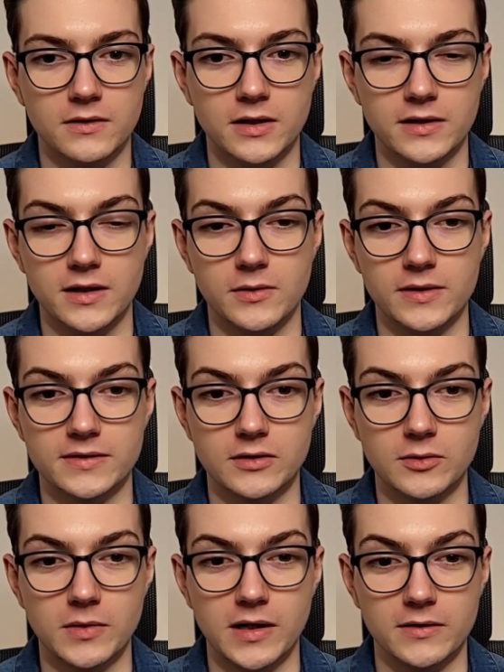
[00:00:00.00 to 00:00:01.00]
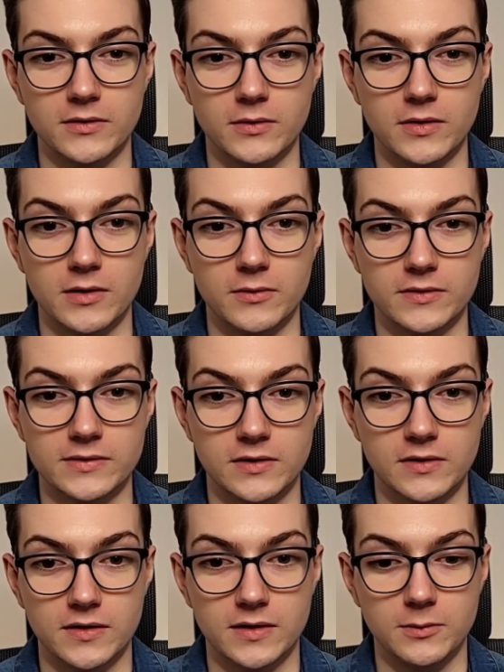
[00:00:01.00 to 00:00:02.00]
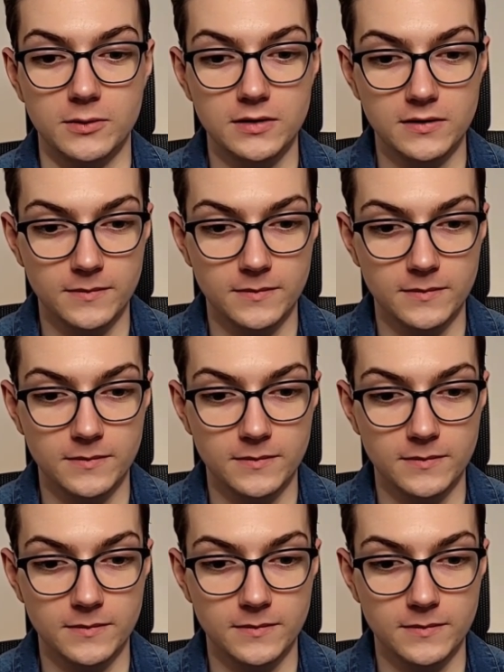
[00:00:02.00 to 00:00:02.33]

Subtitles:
Right now, let's go back to our Solana wallet.